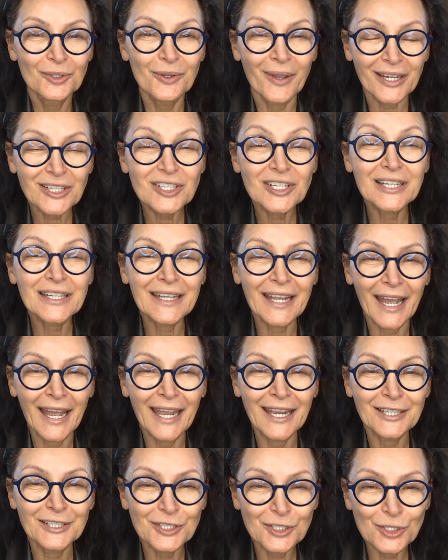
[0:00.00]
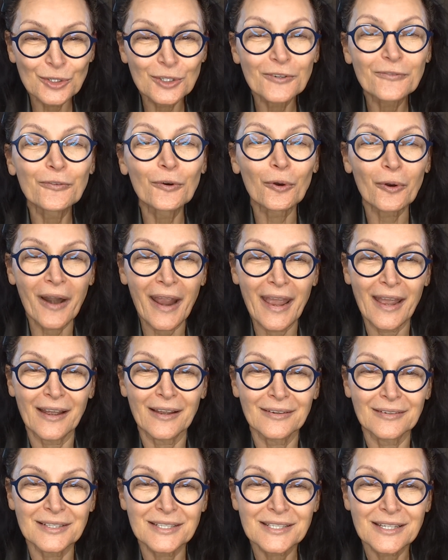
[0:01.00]
actually gain 2 to 4
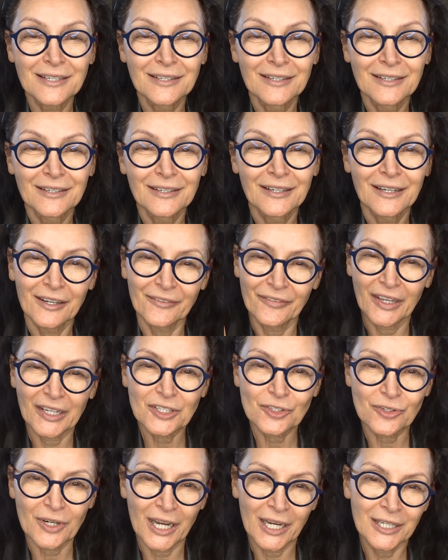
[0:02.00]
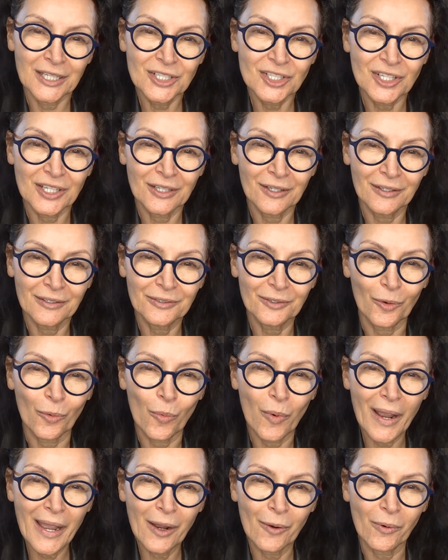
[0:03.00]
hours of extra energy. And I thought,
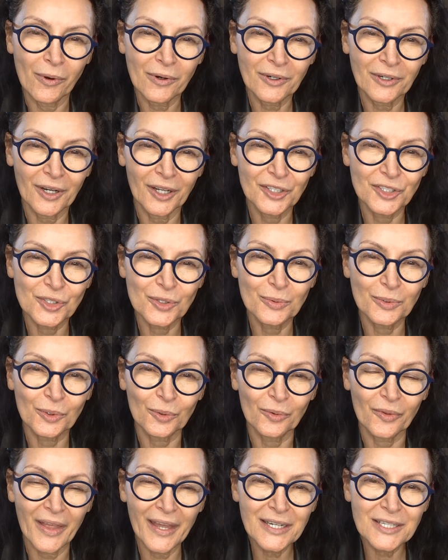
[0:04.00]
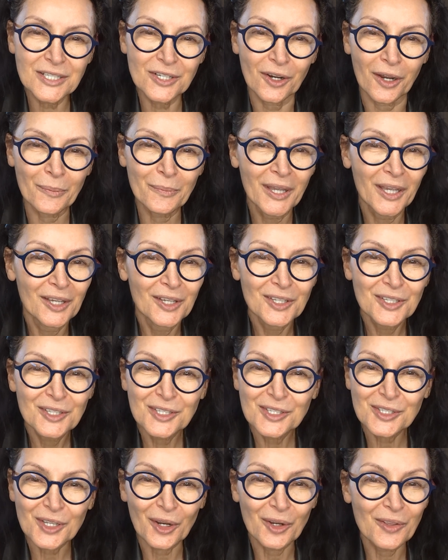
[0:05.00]
wow, what could I do with all that time?
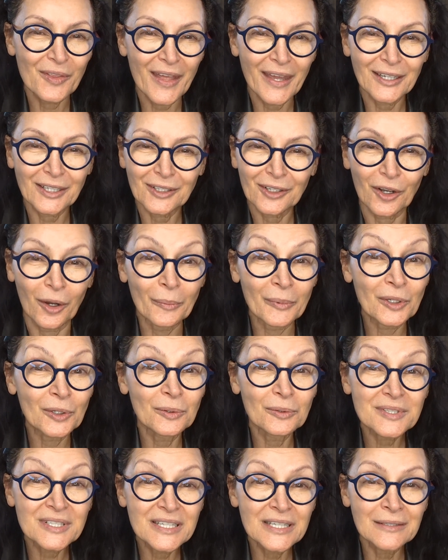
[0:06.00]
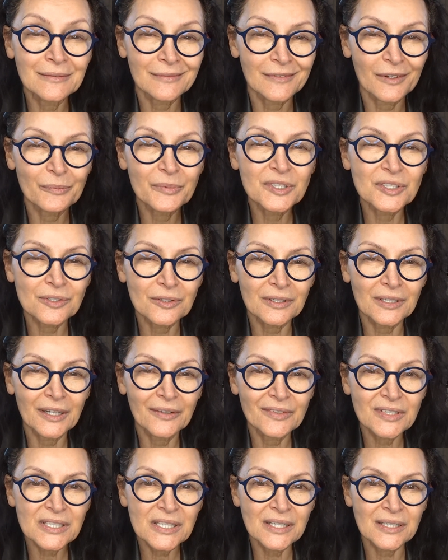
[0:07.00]
So that got me hooked in. I've been doing it
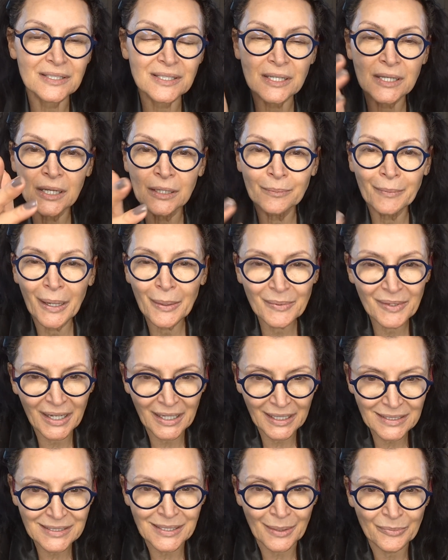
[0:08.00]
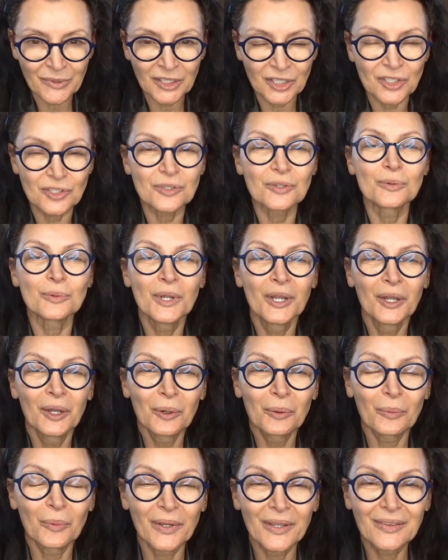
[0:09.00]
ever since. And maybe that has something to do
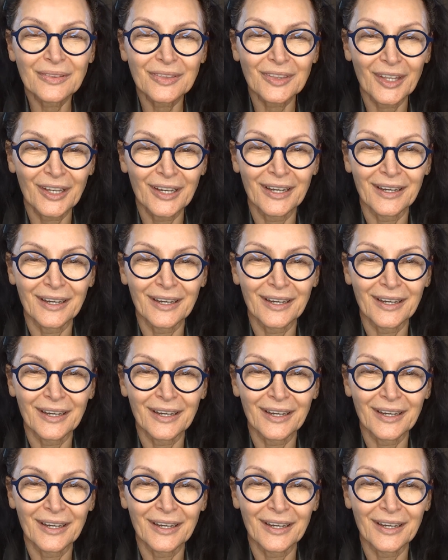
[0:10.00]
with